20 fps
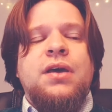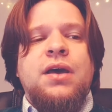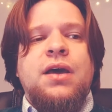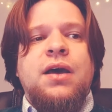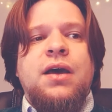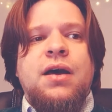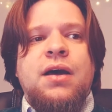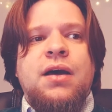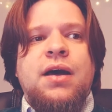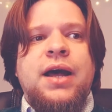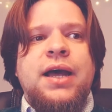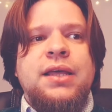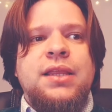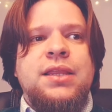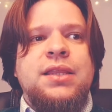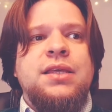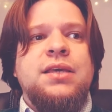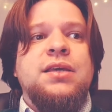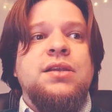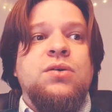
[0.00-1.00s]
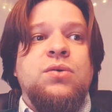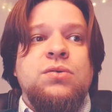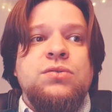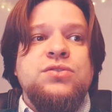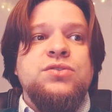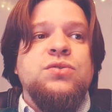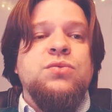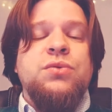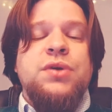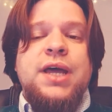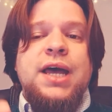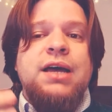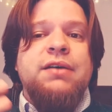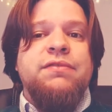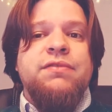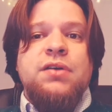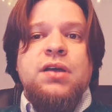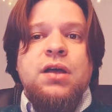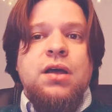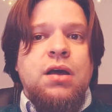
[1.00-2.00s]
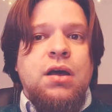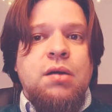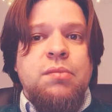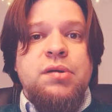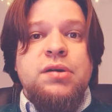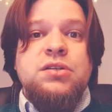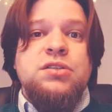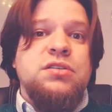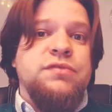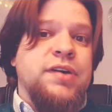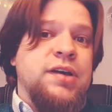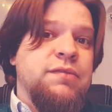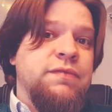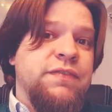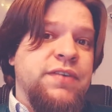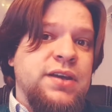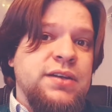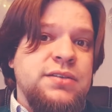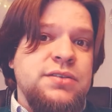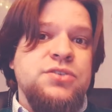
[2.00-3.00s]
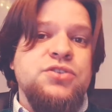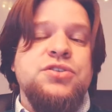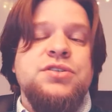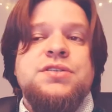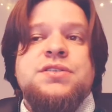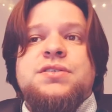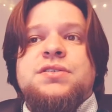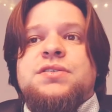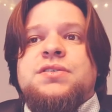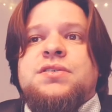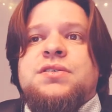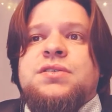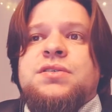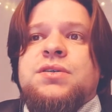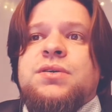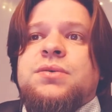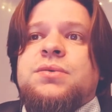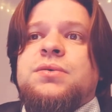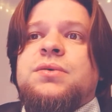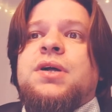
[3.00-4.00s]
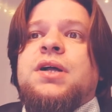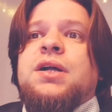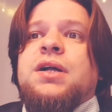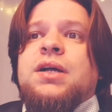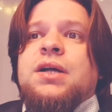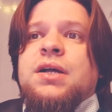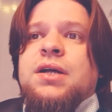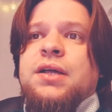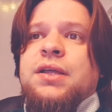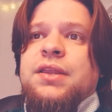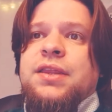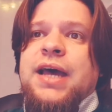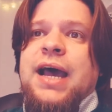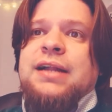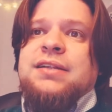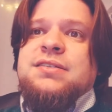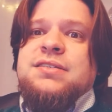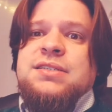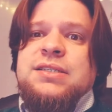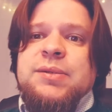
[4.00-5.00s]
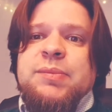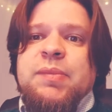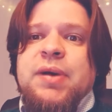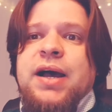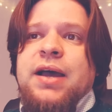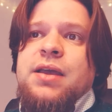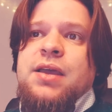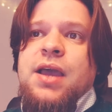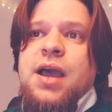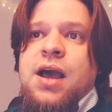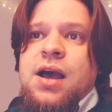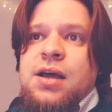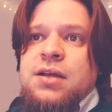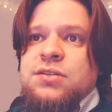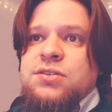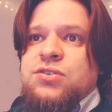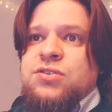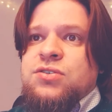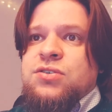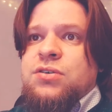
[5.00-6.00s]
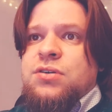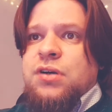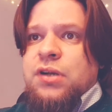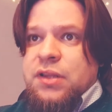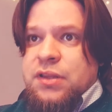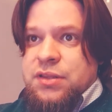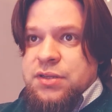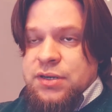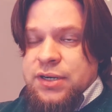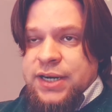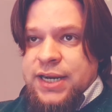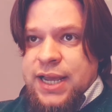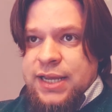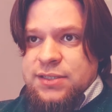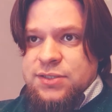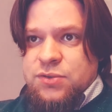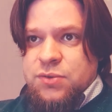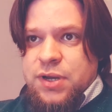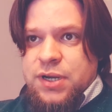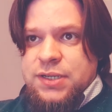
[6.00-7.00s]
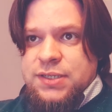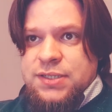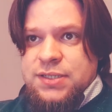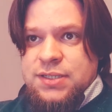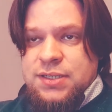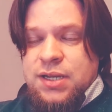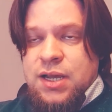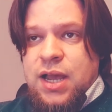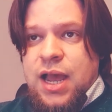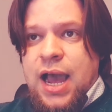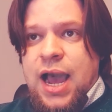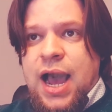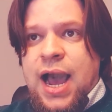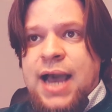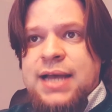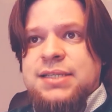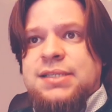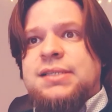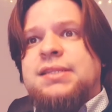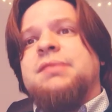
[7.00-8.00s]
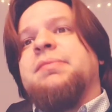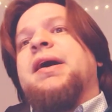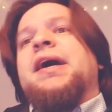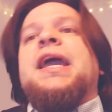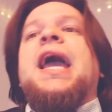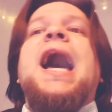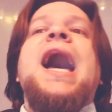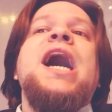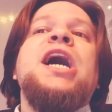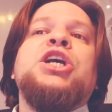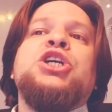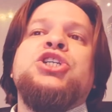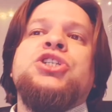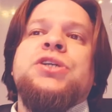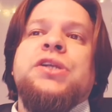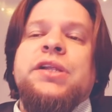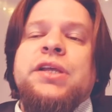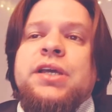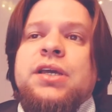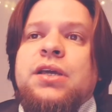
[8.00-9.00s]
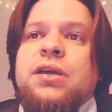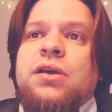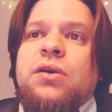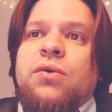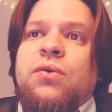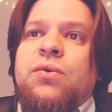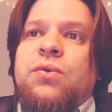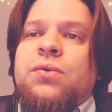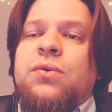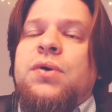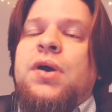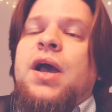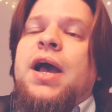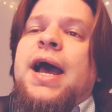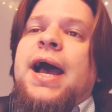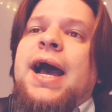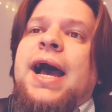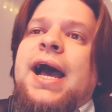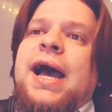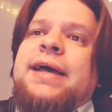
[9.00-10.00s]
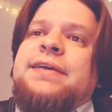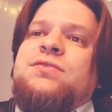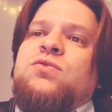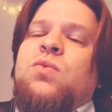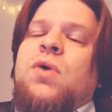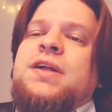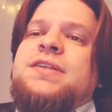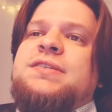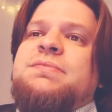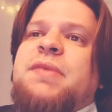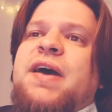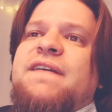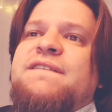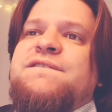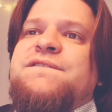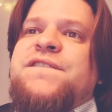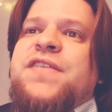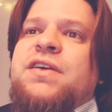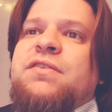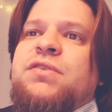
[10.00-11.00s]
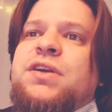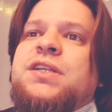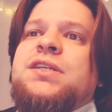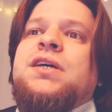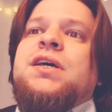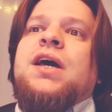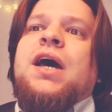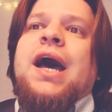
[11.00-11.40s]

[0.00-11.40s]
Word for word: uh, i think it also would have a bunch of advantages so that's my answer the next one is asked by ashley who asked what's my favorite